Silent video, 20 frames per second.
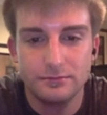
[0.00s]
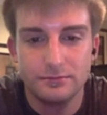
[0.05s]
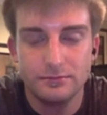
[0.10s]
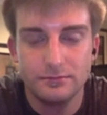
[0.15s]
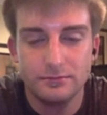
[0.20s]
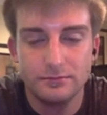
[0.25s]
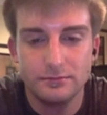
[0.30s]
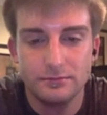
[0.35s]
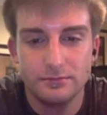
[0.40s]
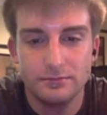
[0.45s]

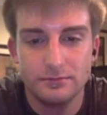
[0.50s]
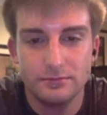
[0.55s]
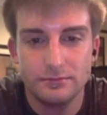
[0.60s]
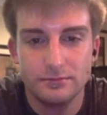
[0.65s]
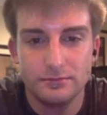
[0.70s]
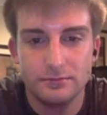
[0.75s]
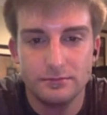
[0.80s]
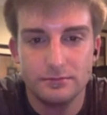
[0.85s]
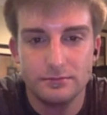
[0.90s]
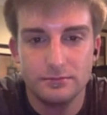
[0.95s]

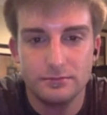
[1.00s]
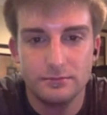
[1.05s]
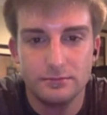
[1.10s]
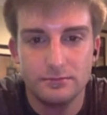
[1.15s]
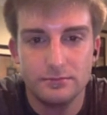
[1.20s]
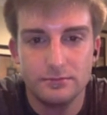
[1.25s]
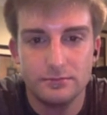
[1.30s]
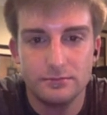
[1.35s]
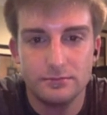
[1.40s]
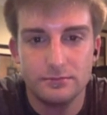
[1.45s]

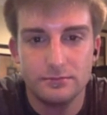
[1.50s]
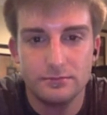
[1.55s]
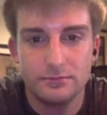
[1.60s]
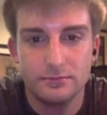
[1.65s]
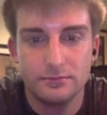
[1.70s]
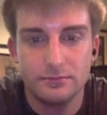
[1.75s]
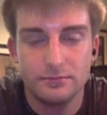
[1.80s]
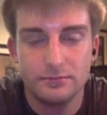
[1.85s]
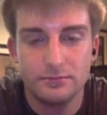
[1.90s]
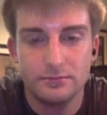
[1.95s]

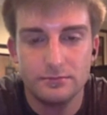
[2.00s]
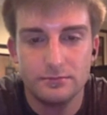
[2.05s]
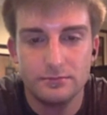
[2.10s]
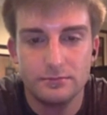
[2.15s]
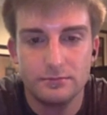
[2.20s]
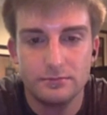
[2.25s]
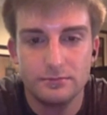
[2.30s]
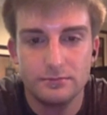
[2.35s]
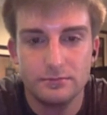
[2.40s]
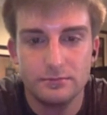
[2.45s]

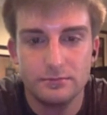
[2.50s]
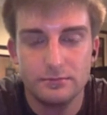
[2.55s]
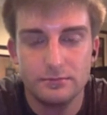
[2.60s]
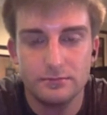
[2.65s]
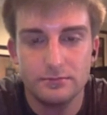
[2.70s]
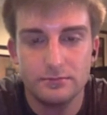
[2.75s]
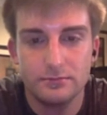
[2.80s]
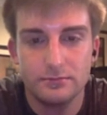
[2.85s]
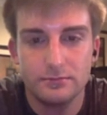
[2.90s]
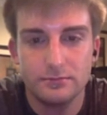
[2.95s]

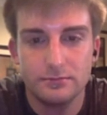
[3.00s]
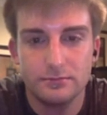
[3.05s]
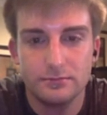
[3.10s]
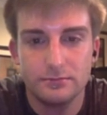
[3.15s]
(silent)